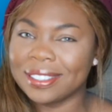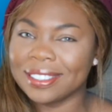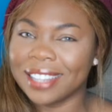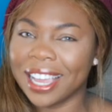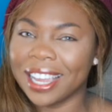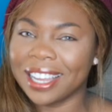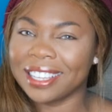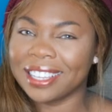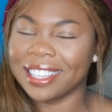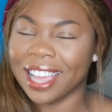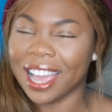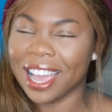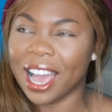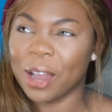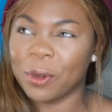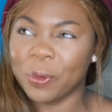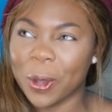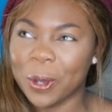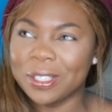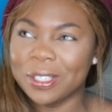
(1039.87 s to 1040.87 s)
Like, yeah, a
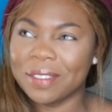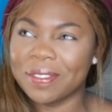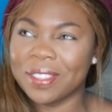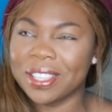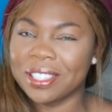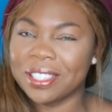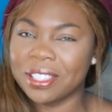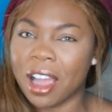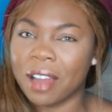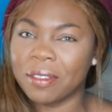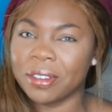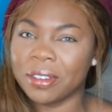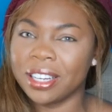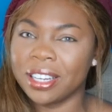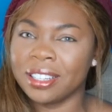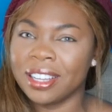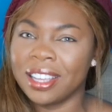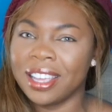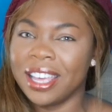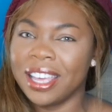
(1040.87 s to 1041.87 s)
roast of the sovereign